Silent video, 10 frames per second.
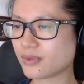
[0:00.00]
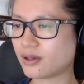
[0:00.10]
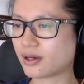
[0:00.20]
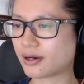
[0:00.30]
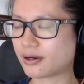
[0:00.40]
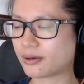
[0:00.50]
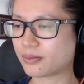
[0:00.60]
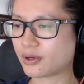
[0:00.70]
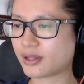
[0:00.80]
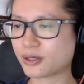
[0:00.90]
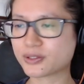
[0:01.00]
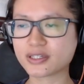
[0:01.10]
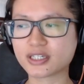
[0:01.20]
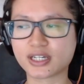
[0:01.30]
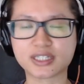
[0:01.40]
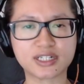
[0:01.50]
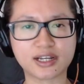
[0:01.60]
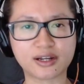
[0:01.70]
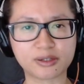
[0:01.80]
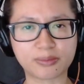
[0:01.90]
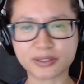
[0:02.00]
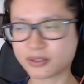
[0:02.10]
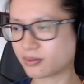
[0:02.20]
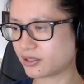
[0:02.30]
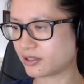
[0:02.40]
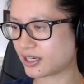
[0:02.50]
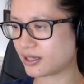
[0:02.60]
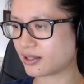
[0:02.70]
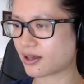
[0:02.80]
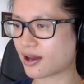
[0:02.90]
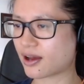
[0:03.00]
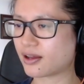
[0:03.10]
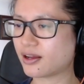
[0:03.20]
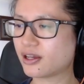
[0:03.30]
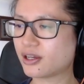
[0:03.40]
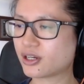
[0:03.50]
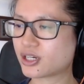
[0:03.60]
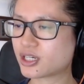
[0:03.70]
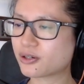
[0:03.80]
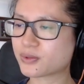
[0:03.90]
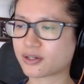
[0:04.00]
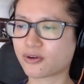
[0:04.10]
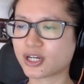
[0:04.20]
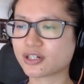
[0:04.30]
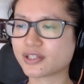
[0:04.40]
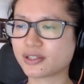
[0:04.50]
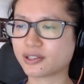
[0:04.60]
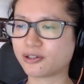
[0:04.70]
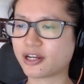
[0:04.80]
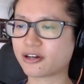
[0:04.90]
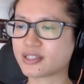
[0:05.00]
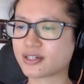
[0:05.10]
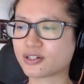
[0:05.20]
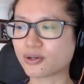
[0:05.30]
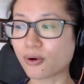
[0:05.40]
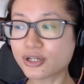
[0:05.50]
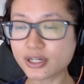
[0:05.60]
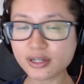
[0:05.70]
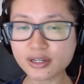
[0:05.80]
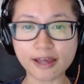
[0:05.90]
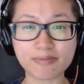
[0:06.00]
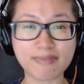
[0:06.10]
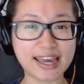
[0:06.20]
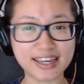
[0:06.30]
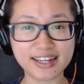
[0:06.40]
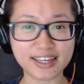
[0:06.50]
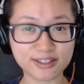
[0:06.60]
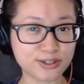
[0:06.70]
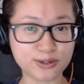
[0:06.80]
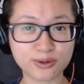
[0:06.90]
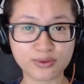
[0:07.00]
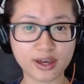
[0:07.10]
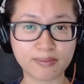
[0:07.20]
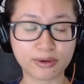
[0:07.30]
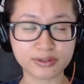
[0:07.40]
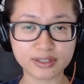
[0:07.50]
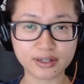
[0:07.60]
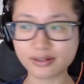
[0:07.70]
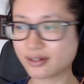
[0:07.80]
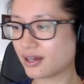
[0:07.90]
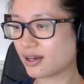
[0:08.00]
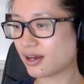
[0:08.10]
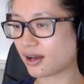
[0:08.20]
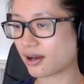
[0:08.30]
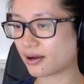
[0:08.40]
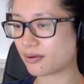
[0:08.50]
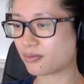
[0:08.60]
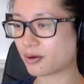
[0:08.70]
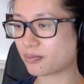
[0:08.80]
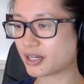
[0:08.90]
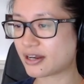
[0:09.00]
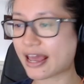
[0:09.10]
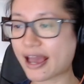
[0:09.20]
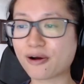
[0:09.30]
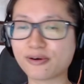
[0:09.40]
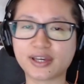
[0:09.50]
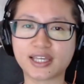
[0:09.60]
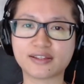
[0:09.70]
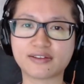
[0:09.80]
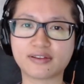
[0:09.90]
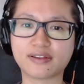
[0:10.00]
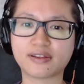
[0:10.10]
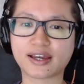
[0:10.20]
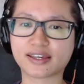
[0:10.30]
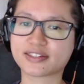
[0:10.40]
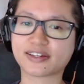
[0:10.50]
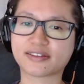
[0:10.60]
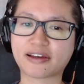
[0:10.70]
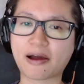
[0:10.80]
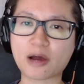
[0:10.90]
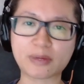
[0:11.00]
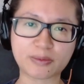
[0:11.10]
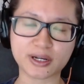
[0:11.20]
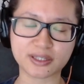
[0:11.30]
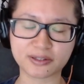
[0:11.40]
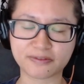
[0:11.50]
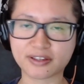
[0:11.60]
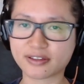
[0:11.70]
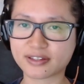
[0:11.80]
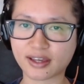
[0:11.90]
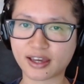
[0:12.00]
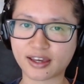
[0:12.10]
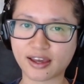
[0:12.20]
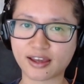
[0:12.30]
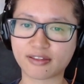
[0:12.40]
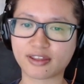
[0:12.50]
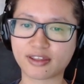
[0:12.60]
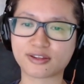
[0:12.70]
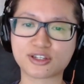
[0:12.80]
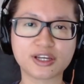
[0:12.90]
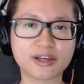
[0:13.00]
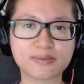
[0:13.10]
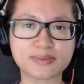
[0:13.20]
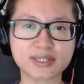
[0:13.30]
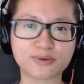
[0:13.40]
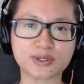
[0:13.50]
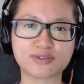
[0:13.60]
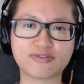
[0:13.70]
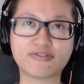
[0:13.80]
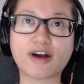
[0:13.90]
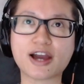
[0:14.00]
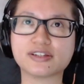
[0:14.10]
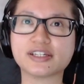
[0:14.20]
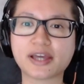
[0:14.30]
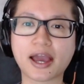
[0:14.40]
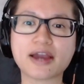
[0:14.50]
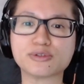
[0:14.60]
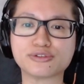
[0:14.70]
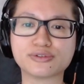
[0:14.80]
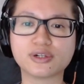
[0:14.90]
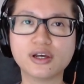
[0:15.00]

They also suggested another possibility that Shiro was a creature that the Lunarians had tortured and made into that monster. But now, in I guess like the calming presence of Sensei and the other gems, it was finally able